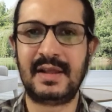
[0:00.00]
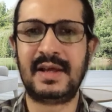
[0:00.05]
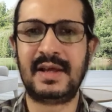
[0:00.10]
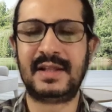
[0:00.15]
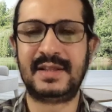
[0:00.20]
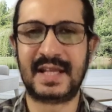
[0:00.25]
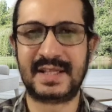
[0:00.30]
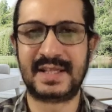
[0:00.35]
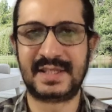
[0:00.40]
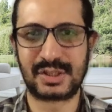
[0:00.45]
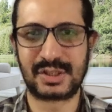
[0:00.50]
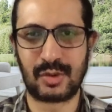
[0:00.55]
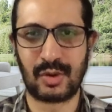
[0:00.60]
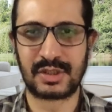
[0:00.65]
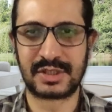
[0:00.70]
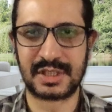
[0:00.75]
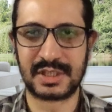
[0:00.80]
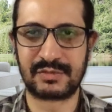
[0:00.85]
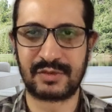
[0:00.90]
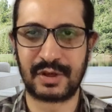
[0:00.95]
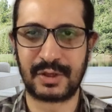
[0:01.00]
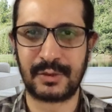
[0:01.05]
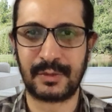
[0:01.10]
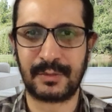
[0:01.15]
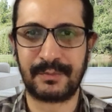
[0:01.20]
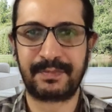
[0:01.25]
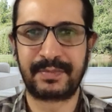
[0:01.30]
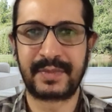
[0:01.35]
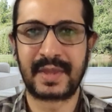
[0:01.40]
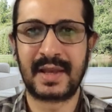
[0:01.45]
then this course is for you.
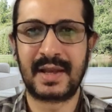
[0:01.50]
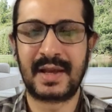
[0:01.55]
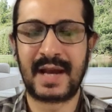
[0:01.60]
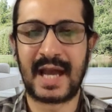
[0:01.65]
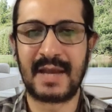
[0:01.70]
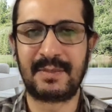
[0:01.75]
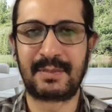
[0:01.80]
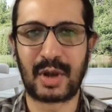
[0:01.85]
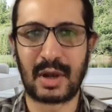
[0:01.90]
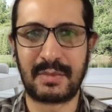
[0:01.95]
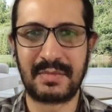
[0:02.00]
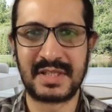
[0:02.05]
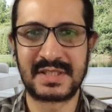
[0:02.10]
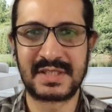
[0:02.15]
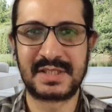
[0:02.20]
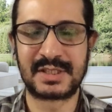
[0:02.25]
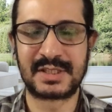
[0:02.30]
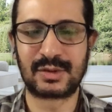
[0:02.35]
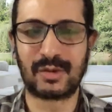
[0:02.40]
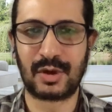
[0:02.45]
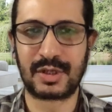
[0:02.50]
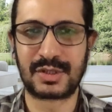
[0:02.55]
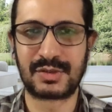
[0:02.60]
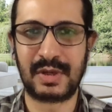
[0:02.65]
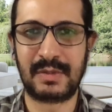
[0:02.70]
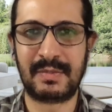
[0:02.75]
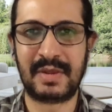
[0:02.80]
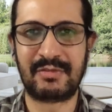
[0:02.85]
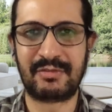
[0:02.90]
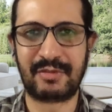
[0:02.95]
I promise this course will
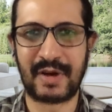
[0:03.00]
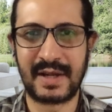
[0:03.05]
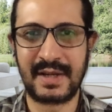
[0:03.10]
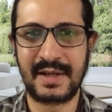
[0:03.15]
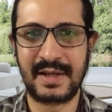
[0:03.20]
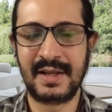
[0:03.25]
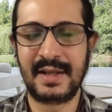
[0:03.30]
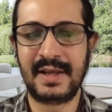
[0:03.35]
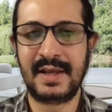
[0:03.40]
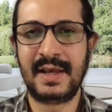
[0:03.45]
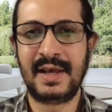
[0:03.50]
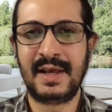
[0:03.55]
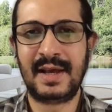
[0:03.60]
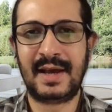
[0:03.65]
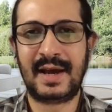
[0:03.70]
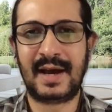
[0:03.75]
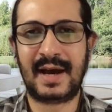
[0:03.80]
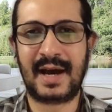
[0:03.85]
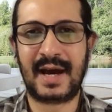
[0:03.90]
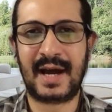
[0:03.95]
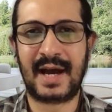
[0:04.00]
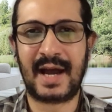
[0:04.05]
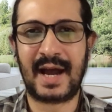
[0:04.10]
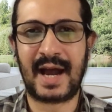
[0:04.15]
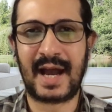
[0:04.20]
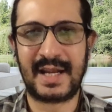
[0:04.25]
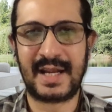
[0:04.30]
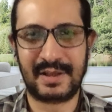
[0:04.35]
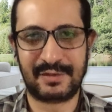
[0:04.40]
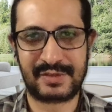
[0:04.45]
be fun.
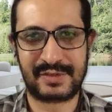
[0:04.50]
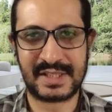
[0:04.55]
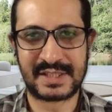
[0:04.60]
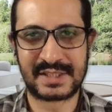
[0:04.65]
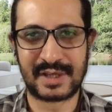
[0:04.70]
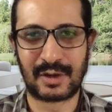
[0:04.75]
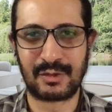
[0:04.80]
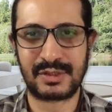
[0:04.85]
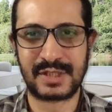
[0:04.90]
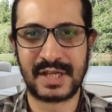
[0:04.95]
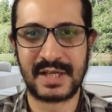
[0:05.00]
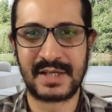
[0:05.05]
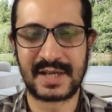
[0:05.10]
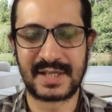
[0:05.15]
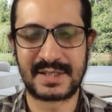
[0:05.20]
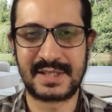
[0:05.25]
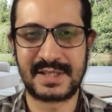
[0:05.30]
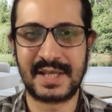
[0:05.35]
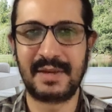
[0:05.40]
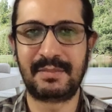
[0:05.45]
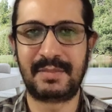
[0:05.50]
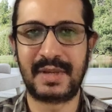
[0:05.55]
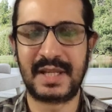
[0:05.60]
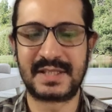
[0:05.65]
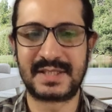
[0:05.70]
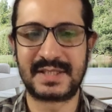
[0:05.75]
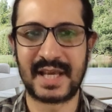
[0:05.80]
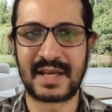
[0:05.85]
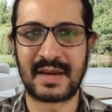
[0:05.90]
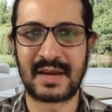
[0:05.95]
And if this sounds interesting, please take a